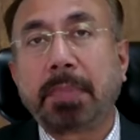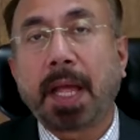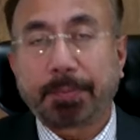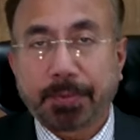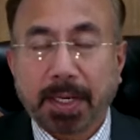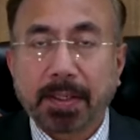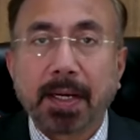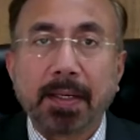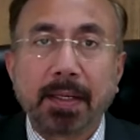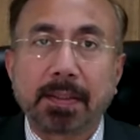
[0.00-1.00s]
abstract
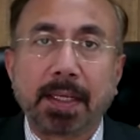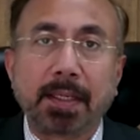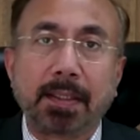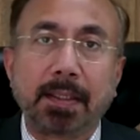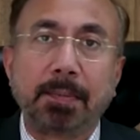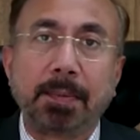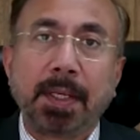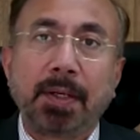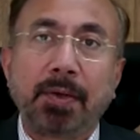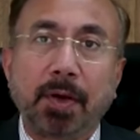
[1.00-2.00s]
ideas, like uh,
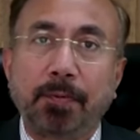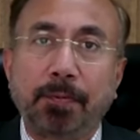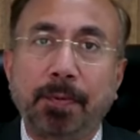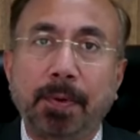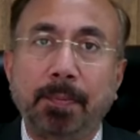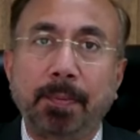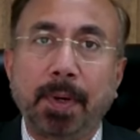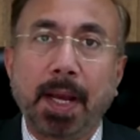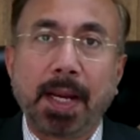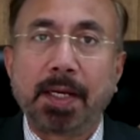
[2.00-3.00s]
you have uh,
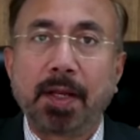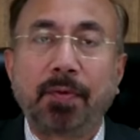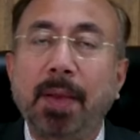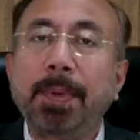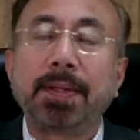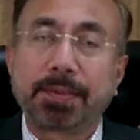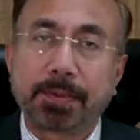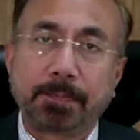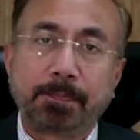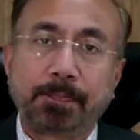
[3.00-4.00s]
idea of
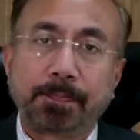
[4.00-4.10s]
happiness,